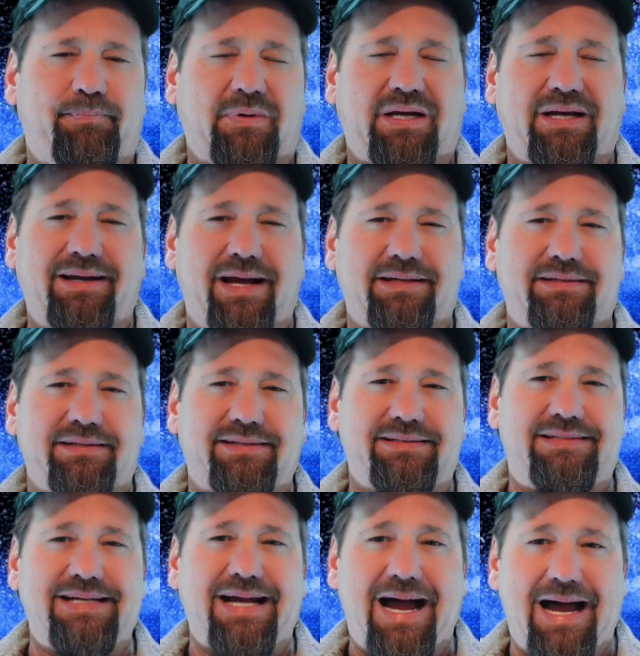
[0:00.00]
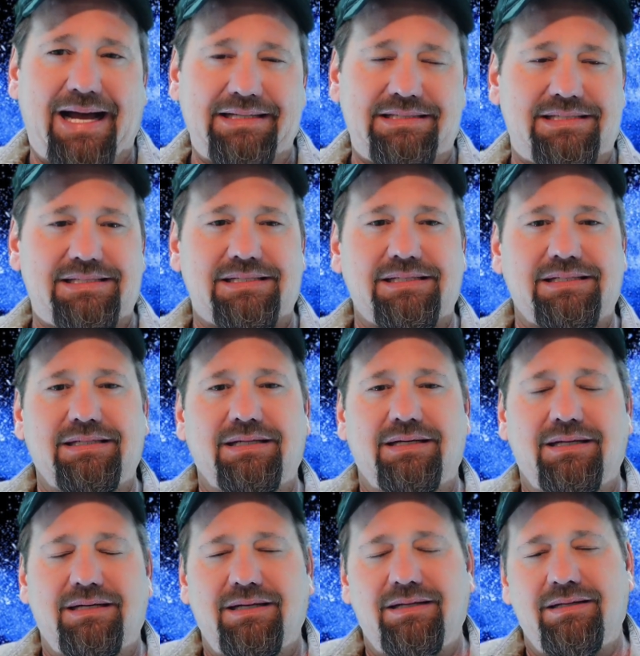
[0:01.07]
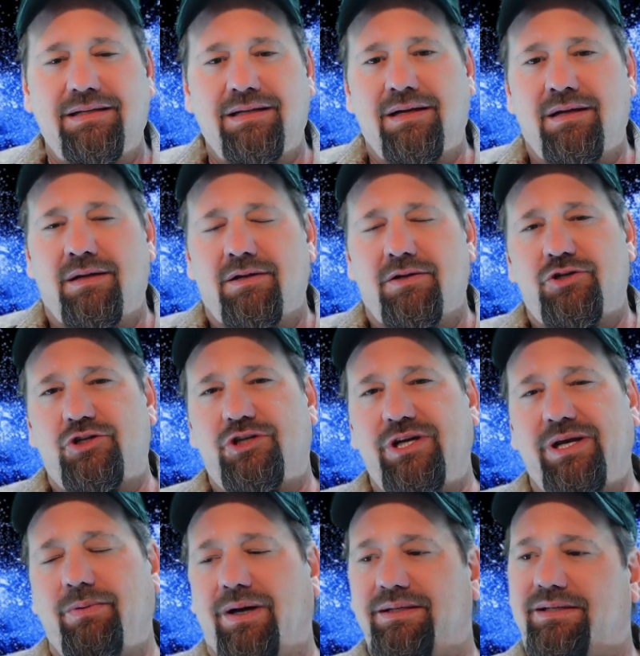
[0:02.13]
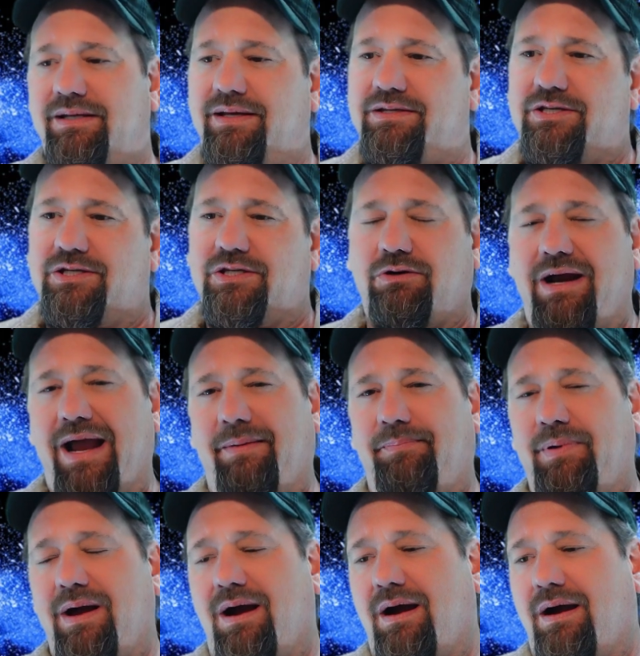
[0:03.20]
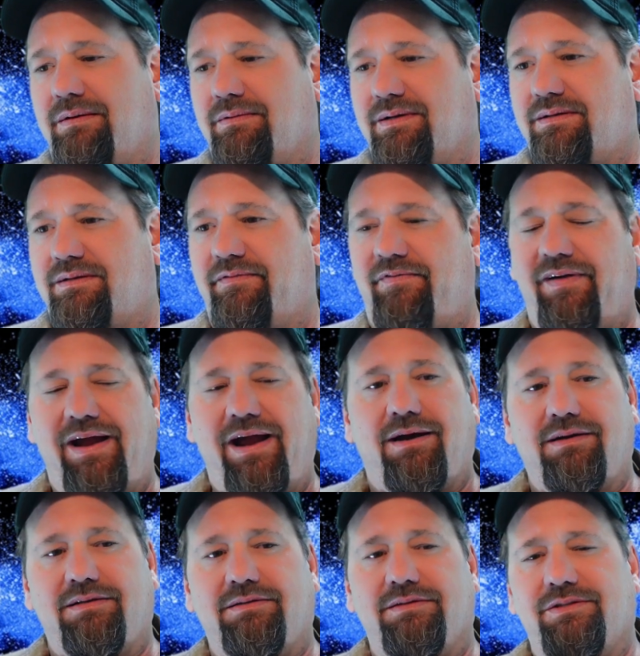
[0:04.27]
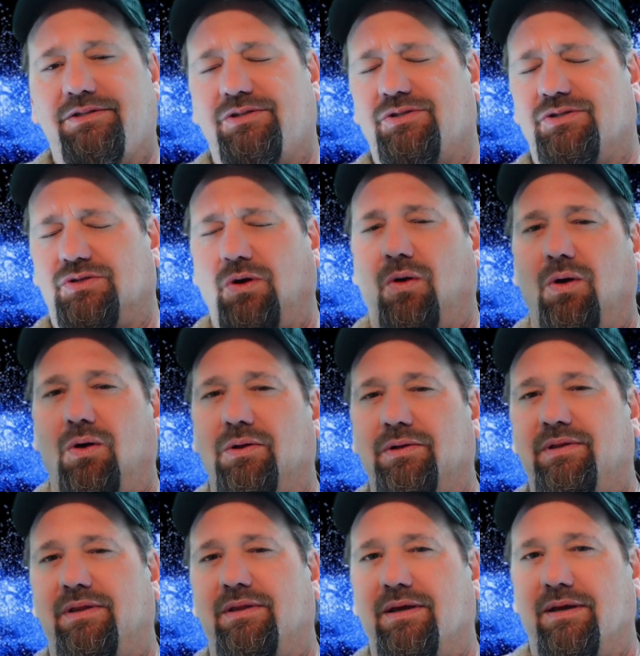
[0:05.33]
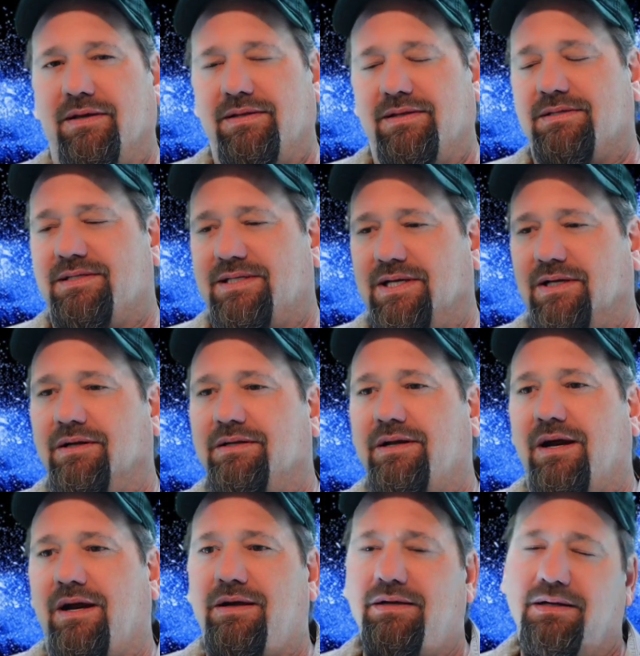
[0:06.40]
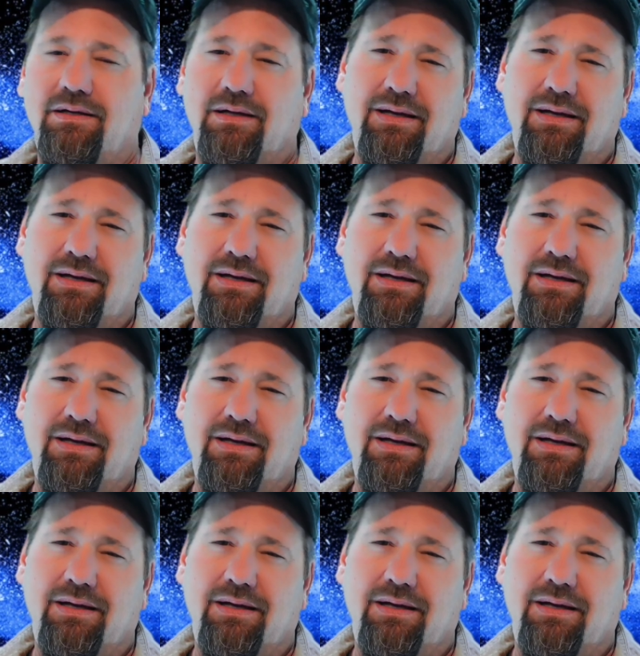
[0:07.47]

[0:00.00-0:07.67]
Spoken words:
connected the dots, she went to the scrapyard where DeVere sold the cylinder